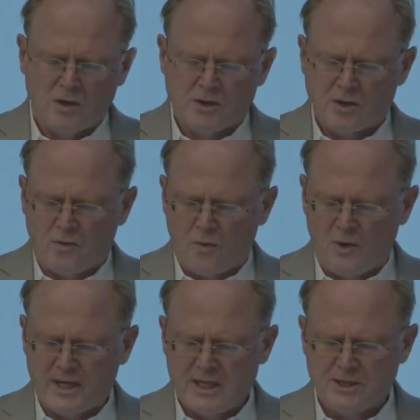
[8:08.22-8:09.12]
So
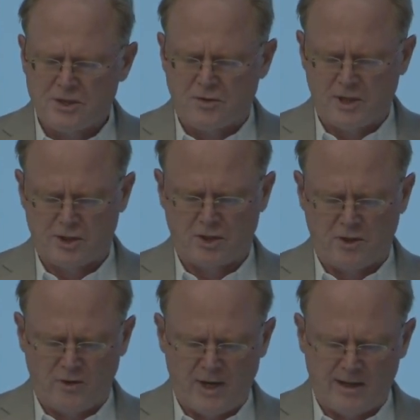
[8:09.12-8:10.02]
what is
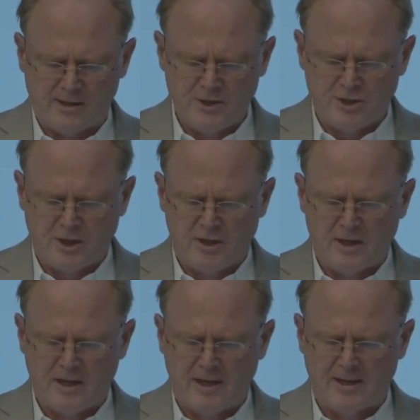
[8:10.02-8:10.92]
traditional knowledge?
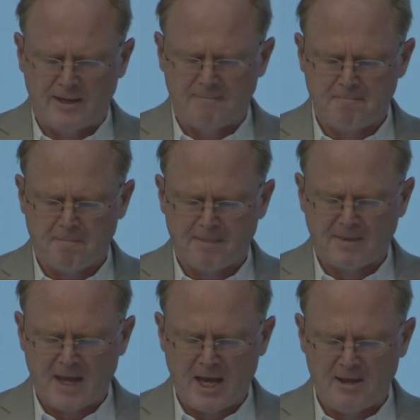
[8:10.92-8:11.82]
Uh,
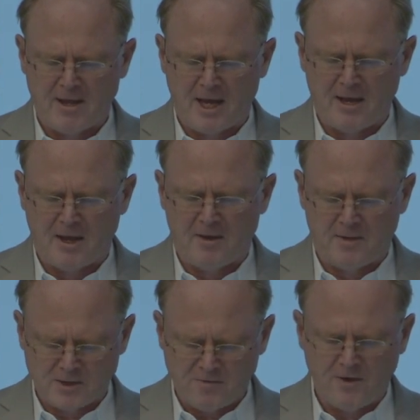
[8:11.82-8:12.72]

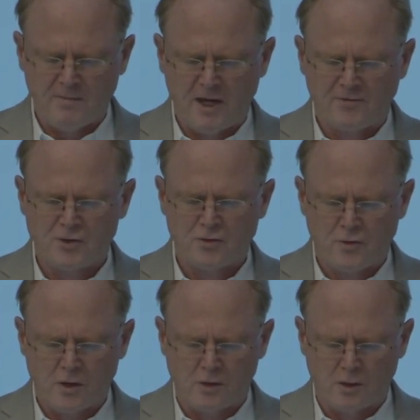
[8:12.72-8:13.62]
there's a fair amount of
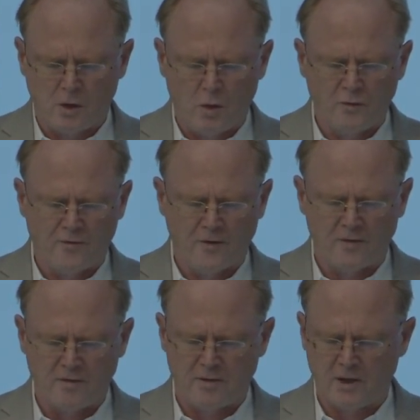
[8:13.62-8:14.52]
struggle over
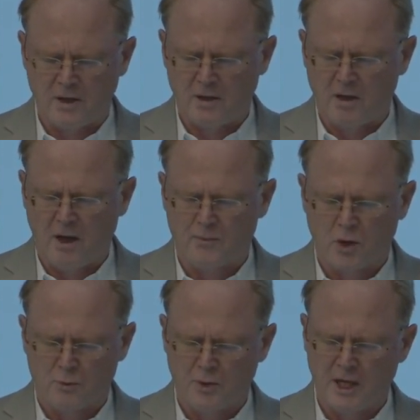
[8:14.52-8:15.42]
the
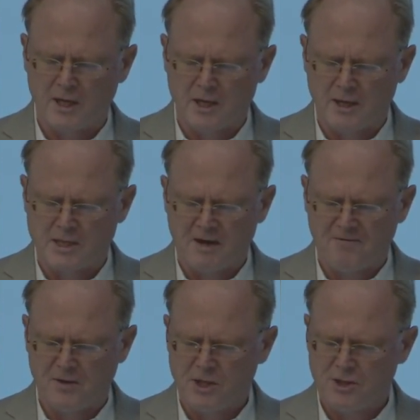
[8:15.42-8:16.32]
appropriate
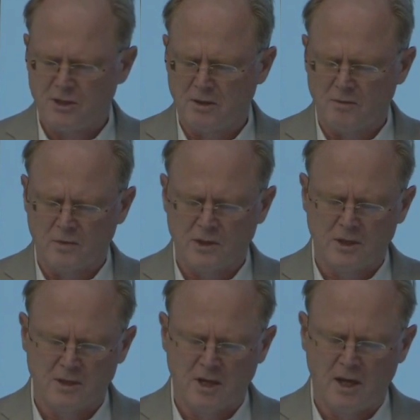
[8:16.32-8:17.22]
definition
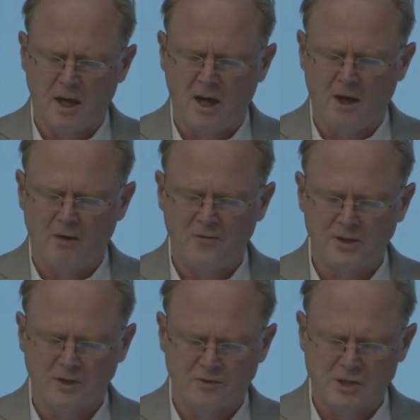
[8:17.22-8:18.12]
within the
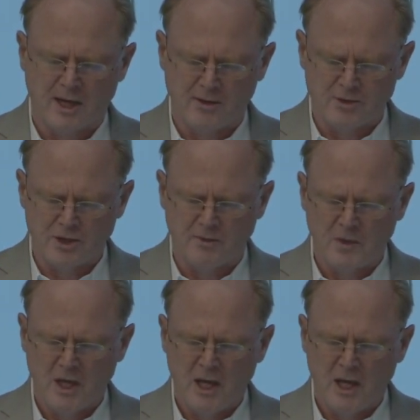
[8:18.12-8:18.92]
field of scholarship.